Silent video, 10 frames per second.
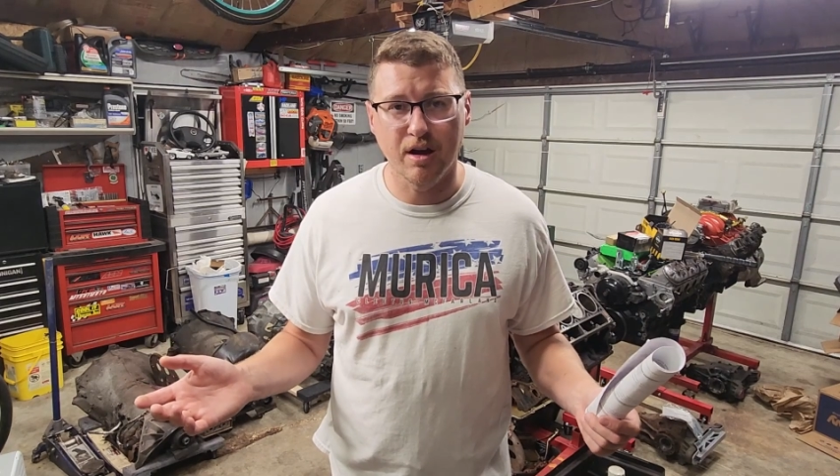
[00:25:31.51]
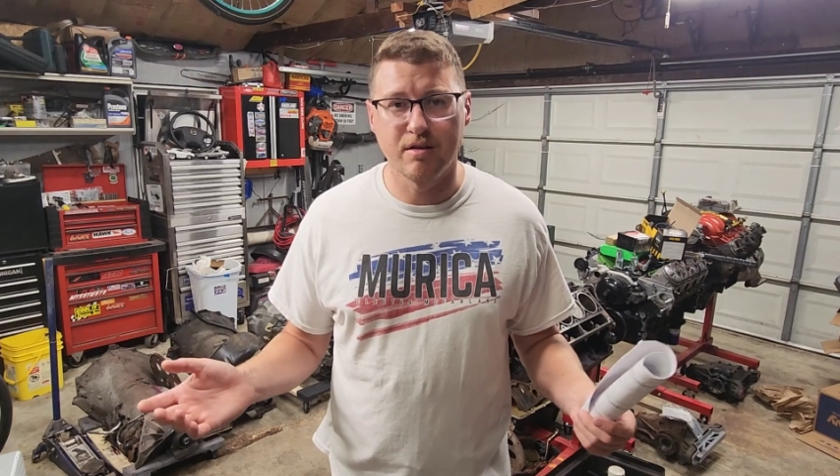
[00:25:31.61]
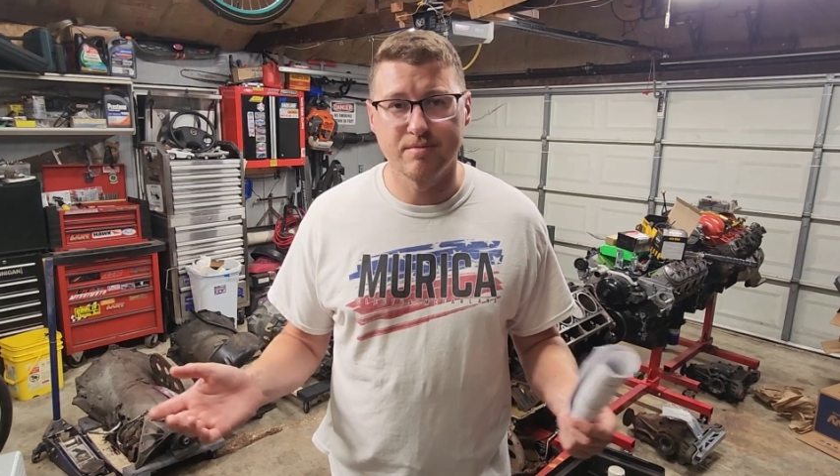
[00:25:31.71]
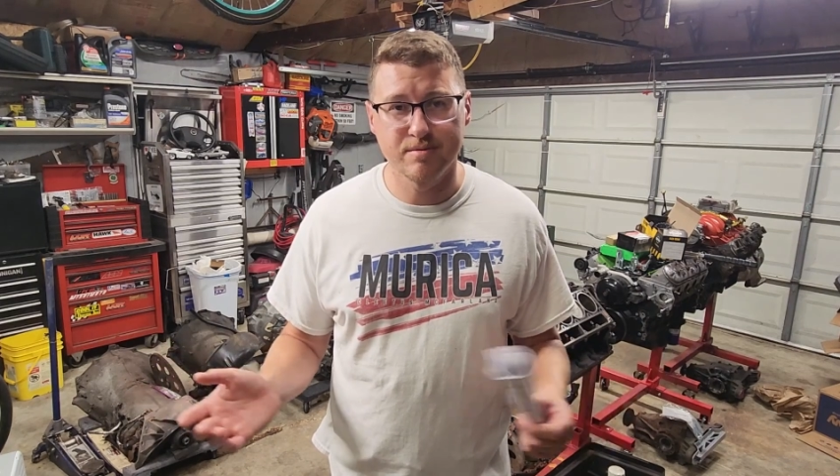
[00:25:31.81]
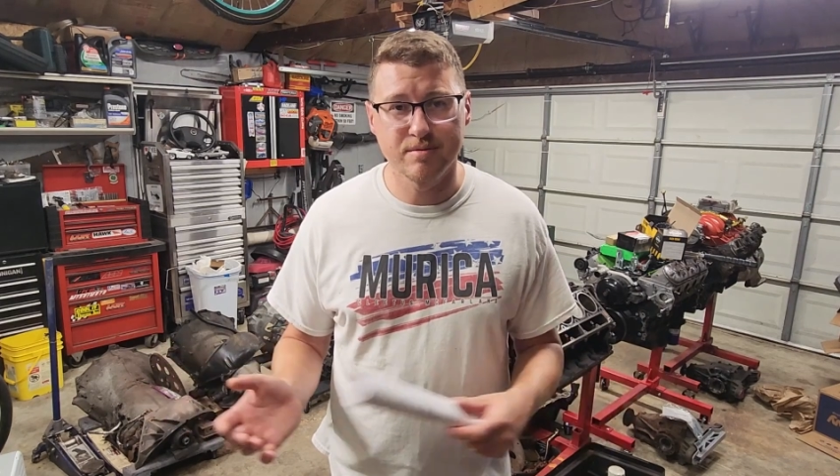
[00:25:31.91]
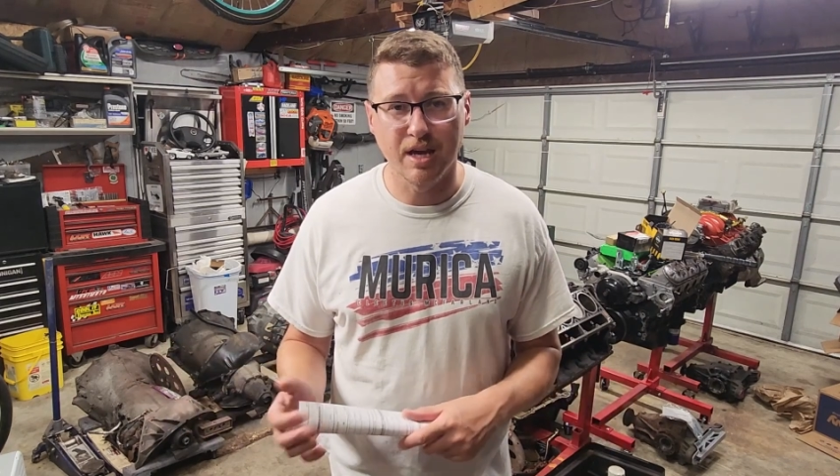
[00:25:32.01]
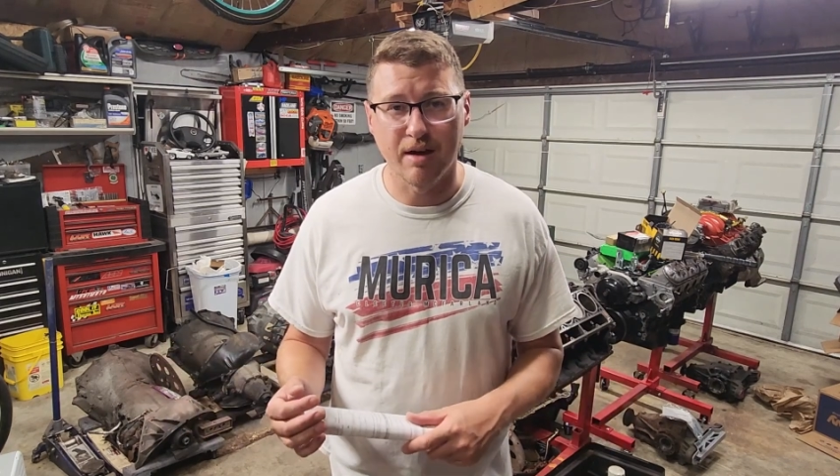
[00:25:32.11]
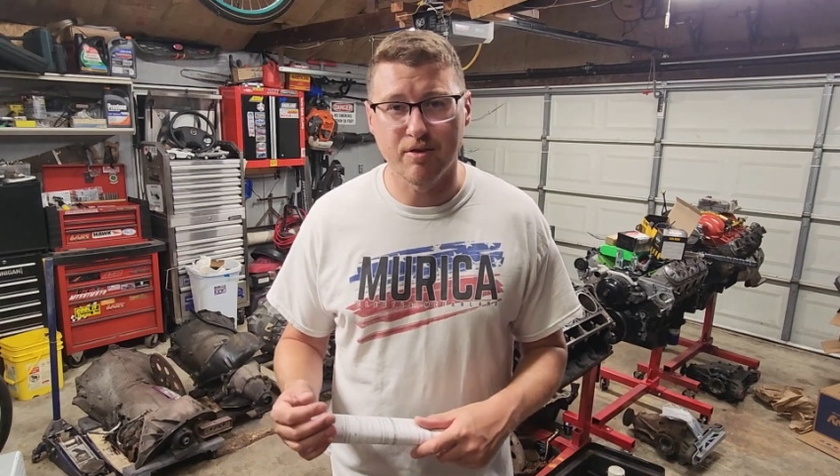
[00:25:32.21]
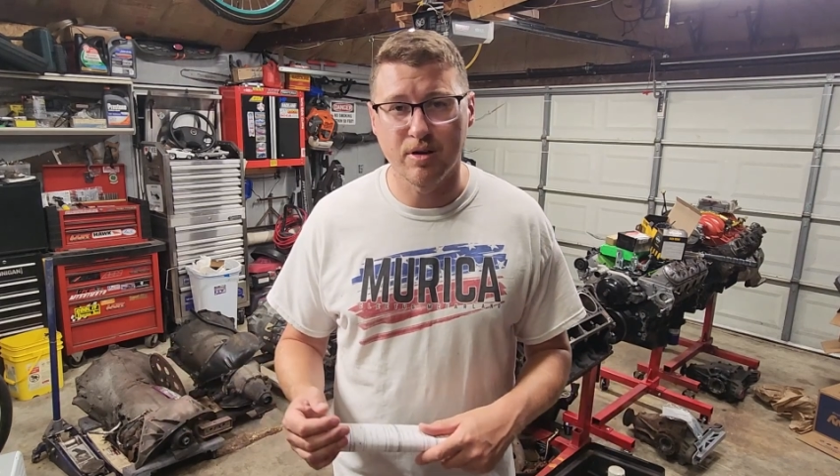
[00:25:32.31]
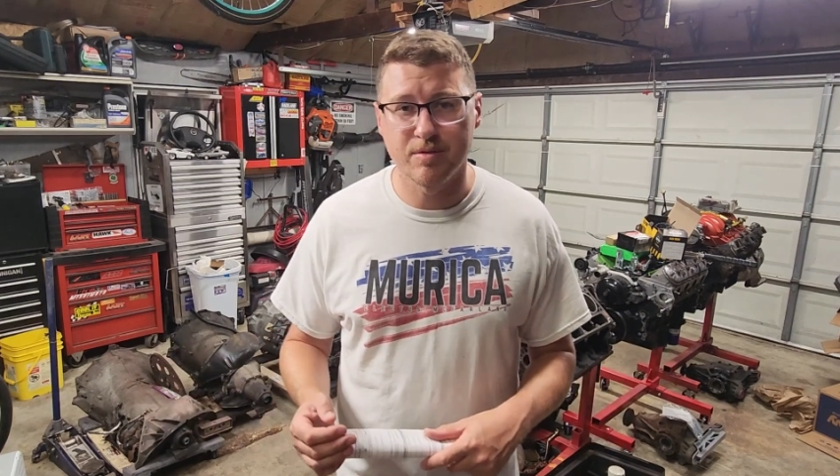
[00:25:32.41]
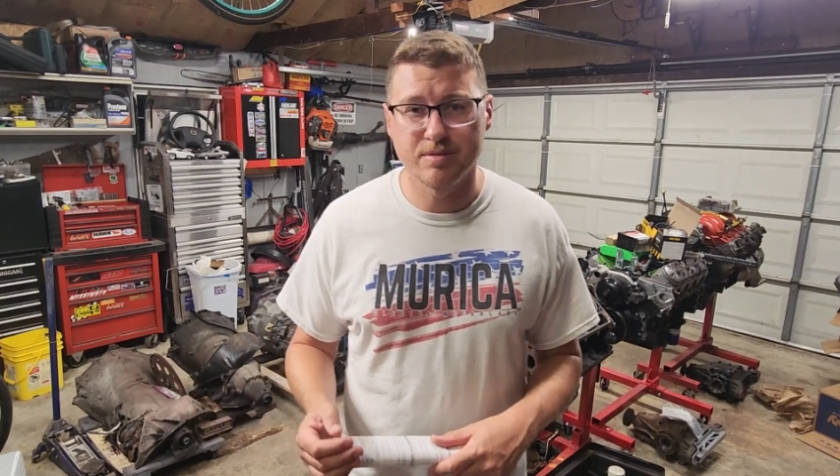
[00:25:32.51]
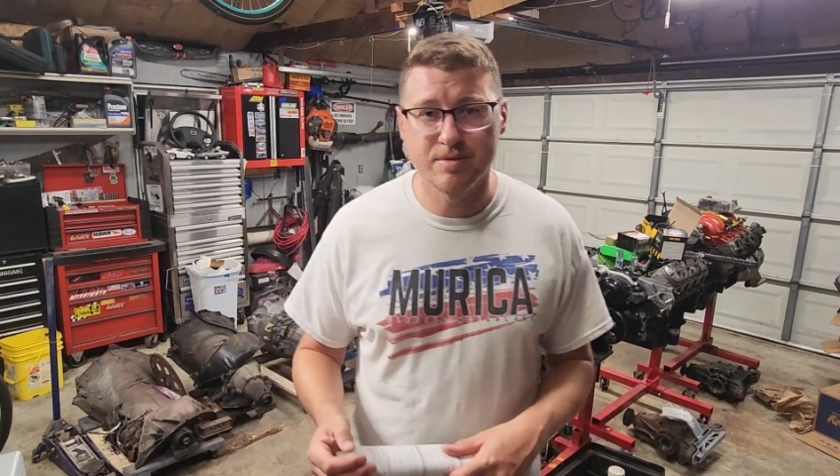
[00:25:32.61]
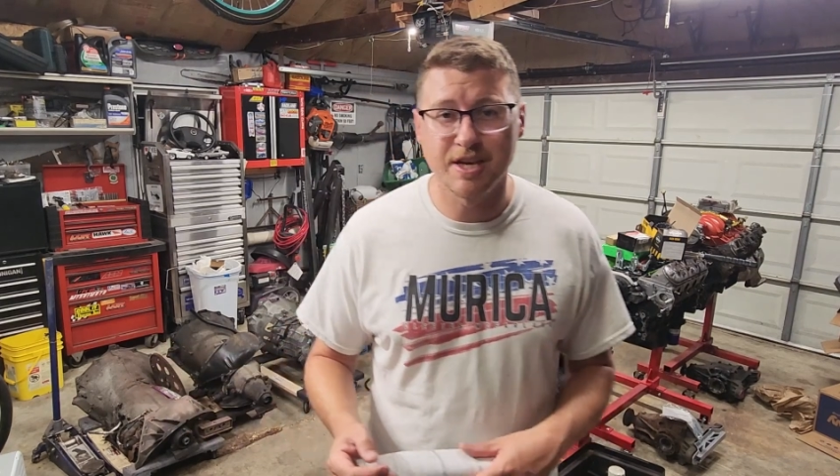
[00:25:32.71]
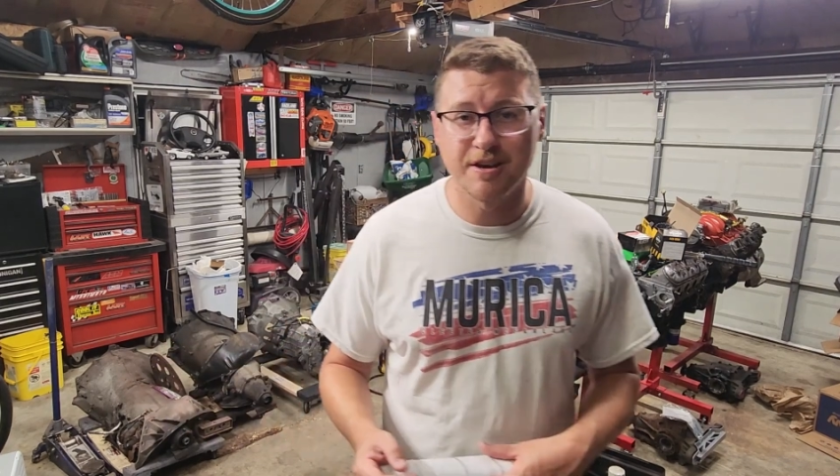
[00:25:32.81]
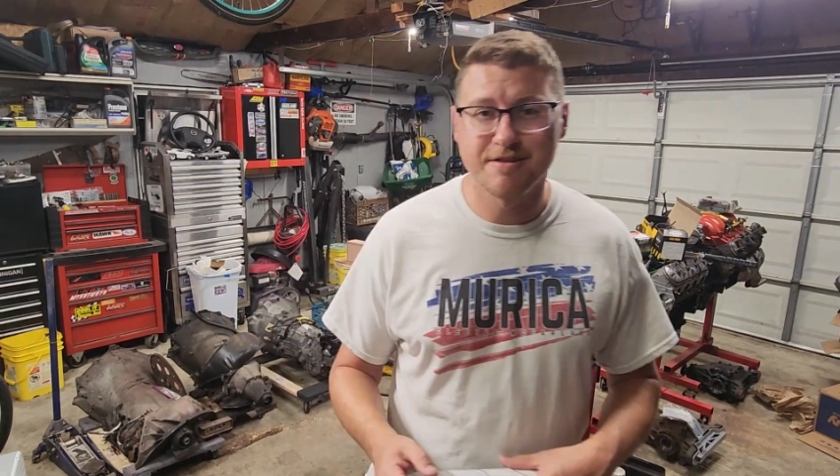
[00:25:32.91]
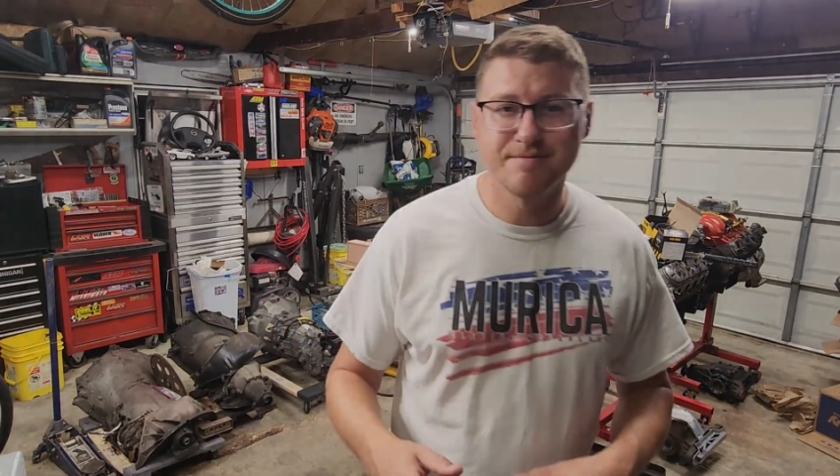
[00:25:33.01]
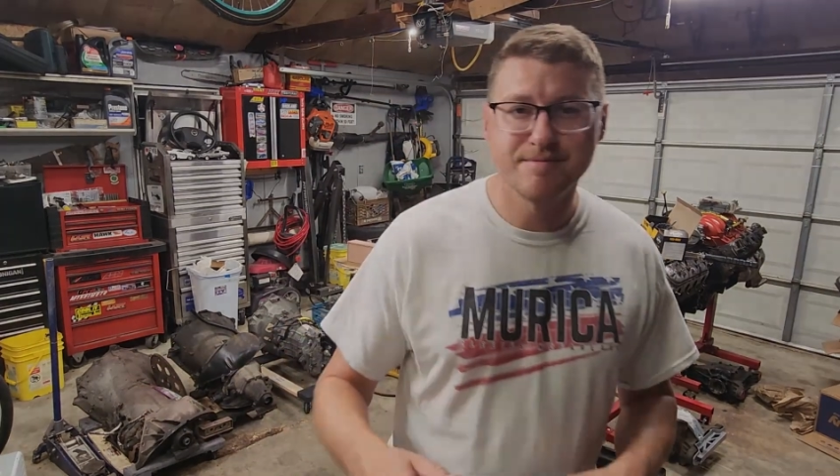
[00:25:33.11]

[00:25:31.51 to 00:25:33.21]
go. You have a good one. See ya.